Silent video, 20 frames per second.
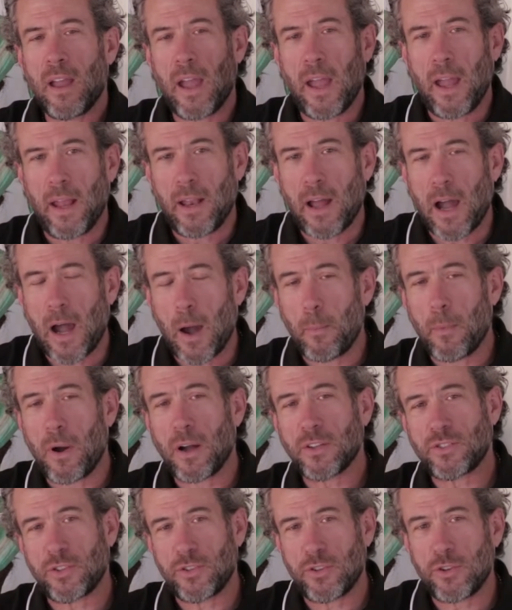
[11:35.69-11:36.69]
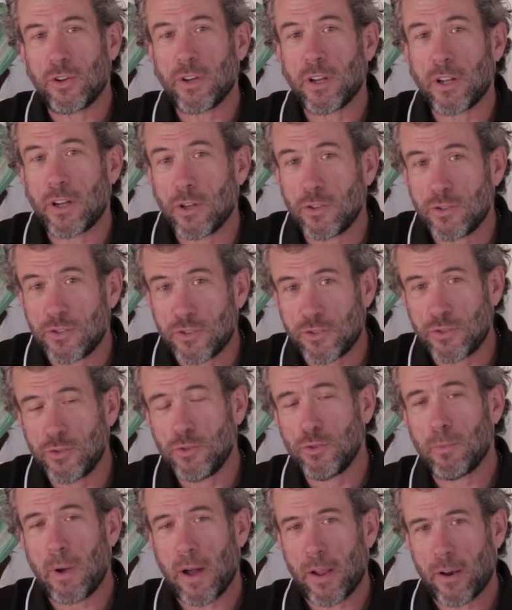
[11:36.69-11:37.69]
and how much are you going to
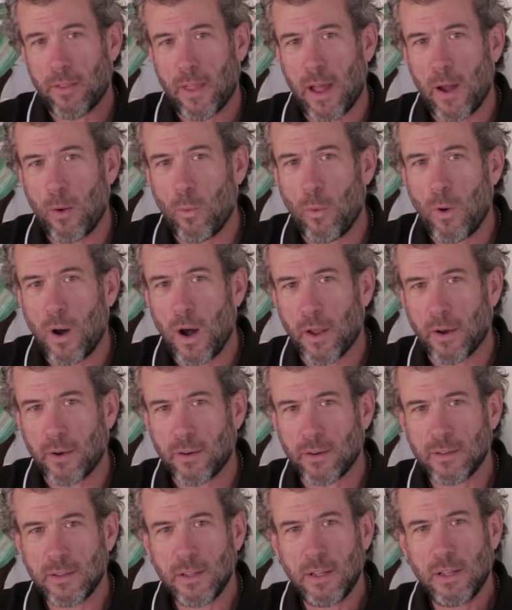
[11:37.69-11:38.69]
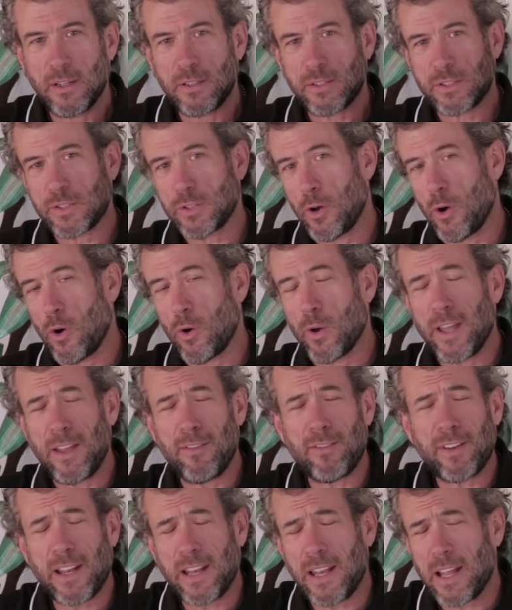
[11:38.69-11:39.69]
consume out of that water. So
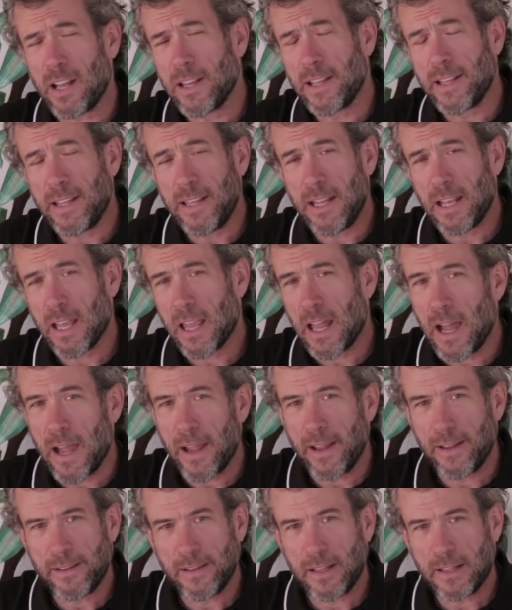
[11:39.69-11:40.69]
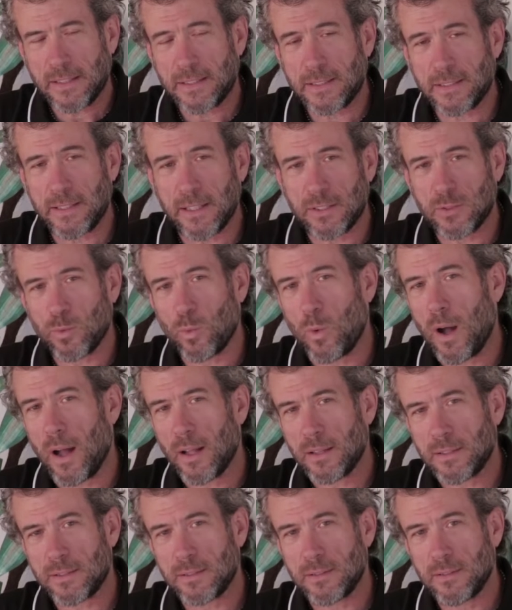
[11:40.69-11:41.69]
even an LED light that's 6
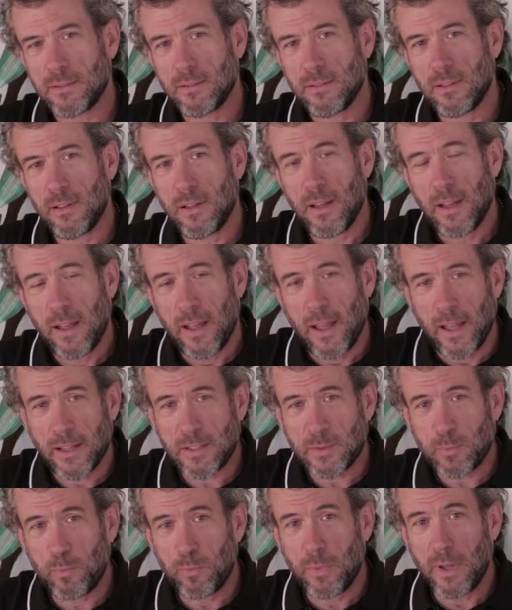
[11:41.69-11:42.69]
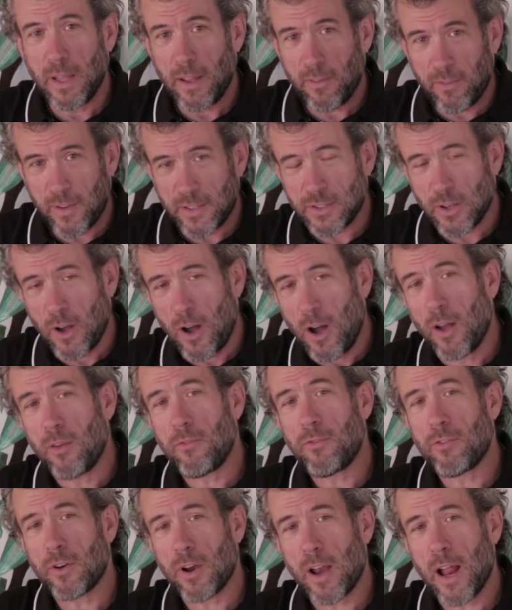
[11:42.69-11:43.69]
watts, if it's
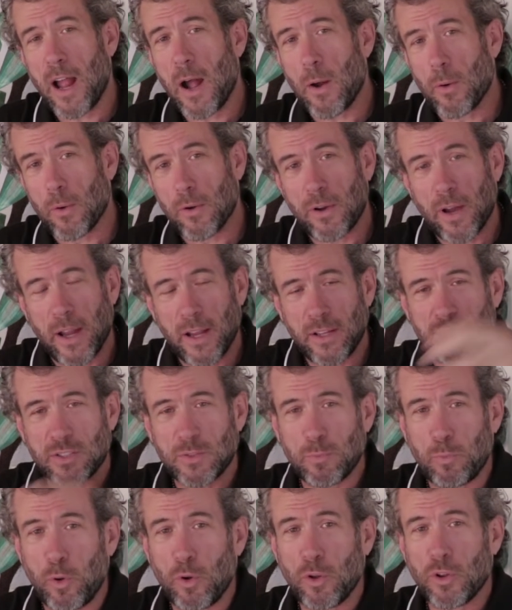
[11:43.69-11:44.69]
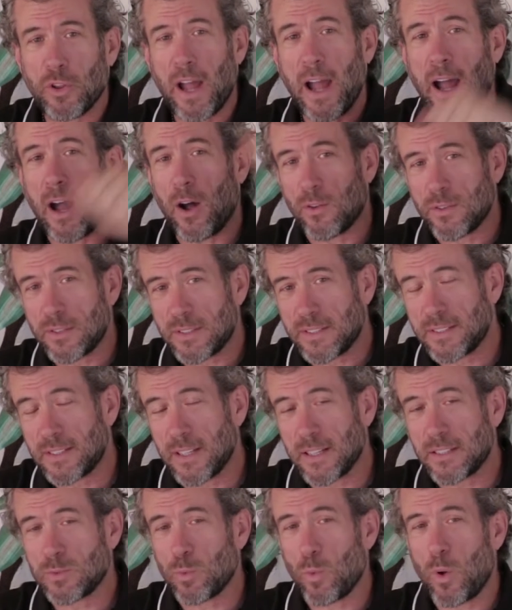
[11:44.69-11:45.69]
on for an hour, it just pulled out
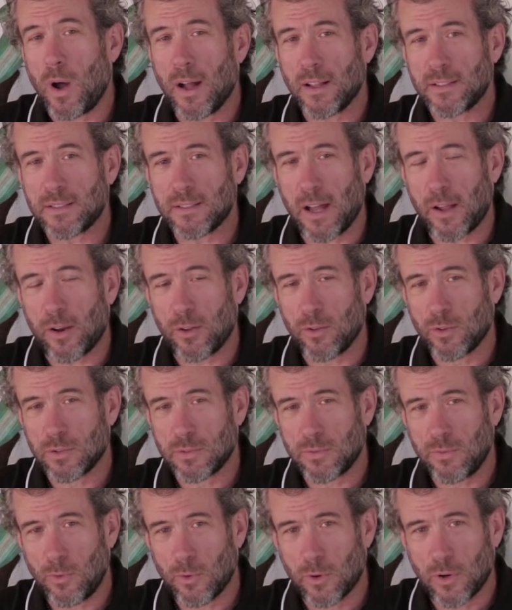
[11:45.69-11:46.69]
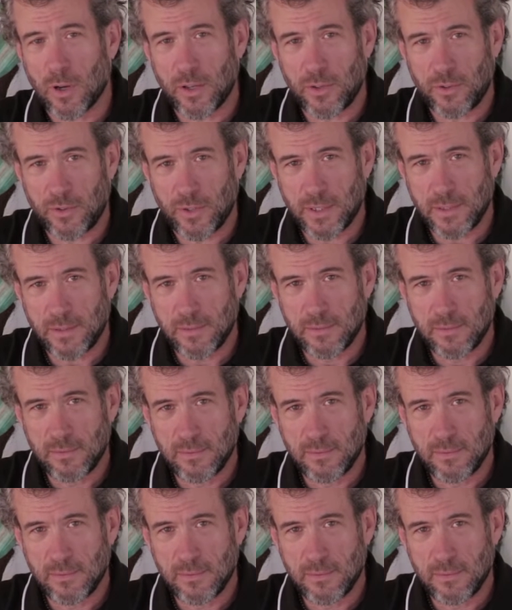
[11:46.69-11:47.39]
6 watts out of those 400.